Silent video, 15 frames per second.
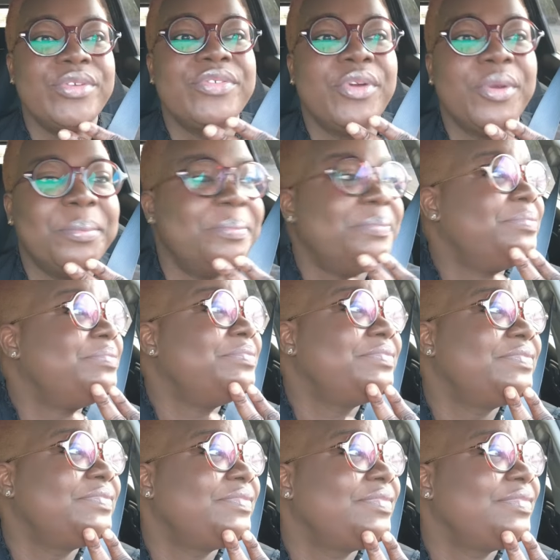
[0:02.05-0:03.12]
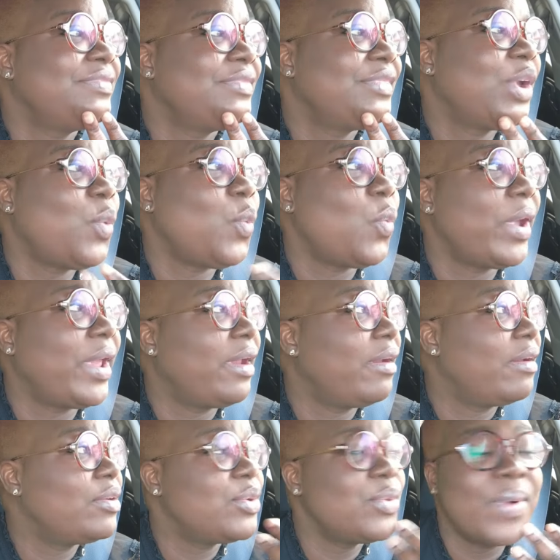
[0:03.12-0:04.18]
from?
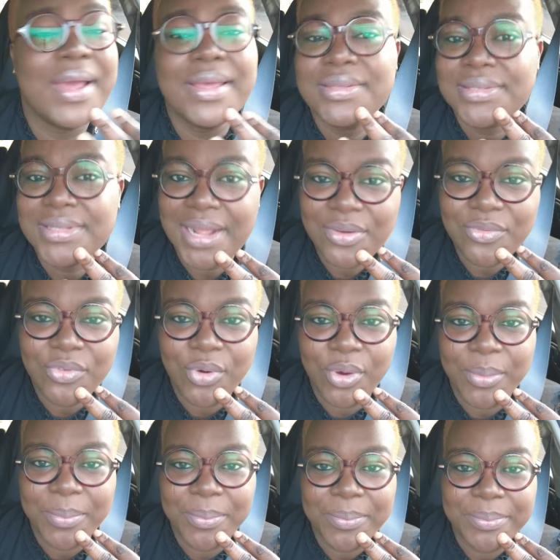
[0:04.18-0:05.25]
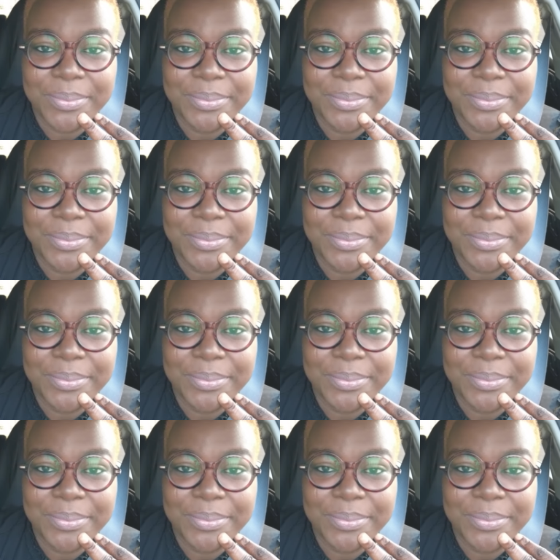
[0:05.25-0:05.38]
Where do I start from?